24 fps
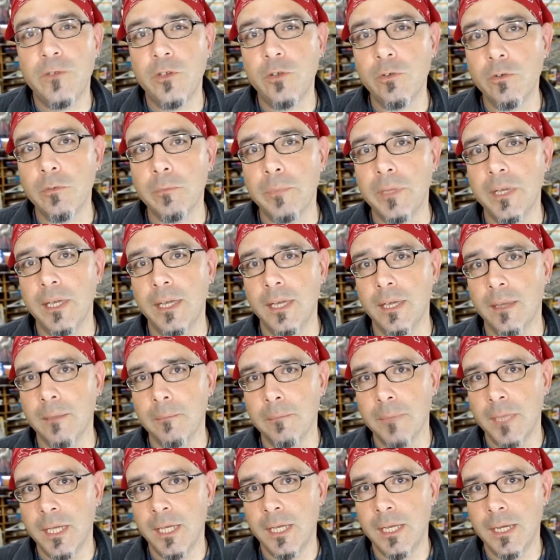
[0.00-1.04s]
If you're
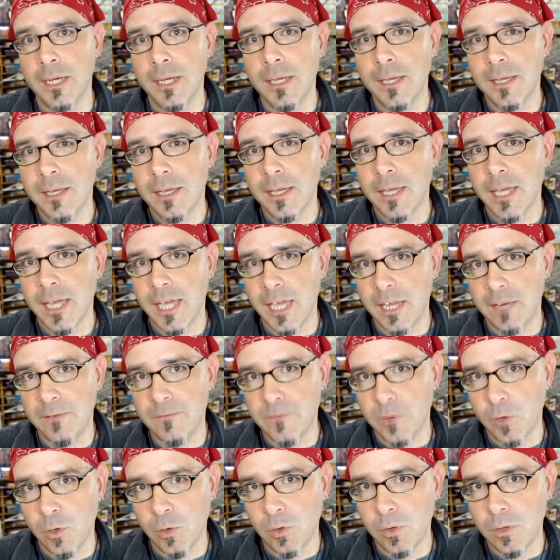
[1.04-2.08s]
being mean,
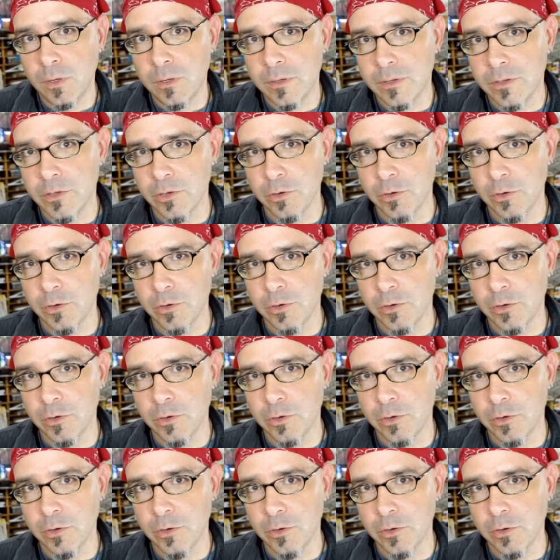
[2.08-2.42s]
hateful,